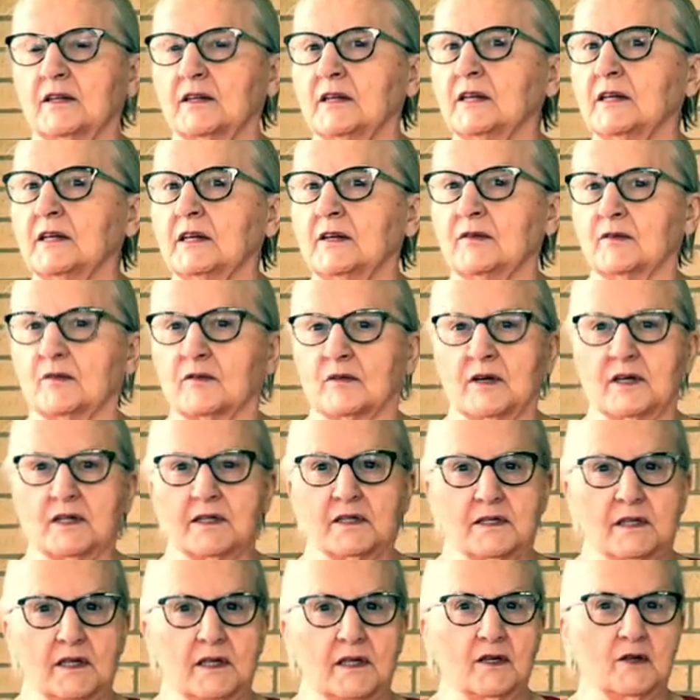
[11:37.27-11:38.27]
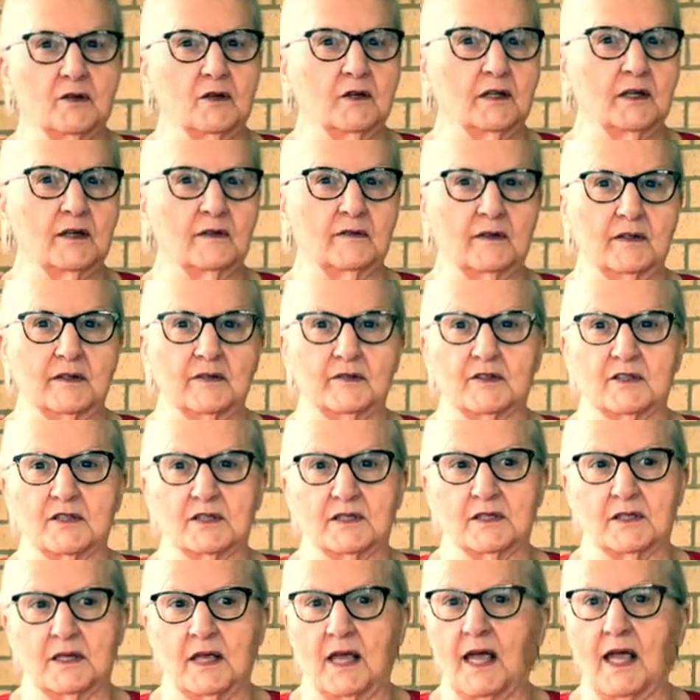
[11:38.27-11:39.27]
He didn't even raise, he couldn't even lift
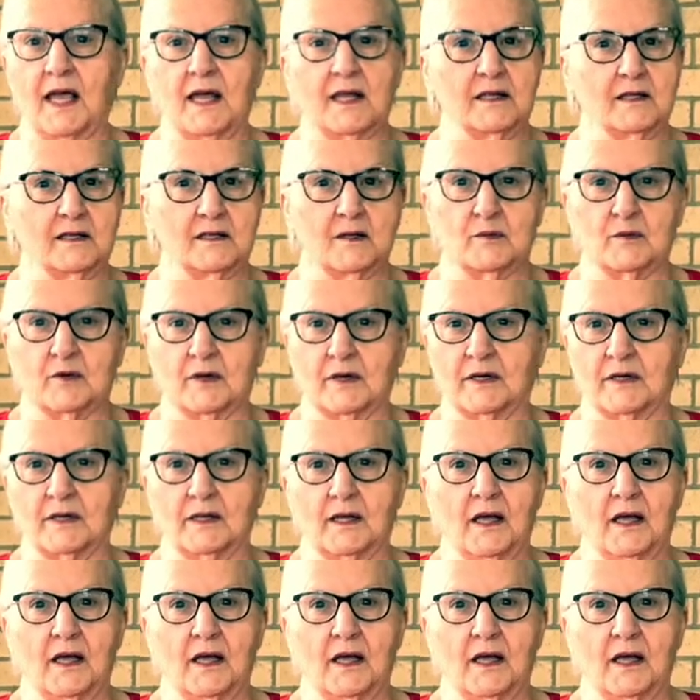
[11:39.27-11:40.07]
his hands up or anything.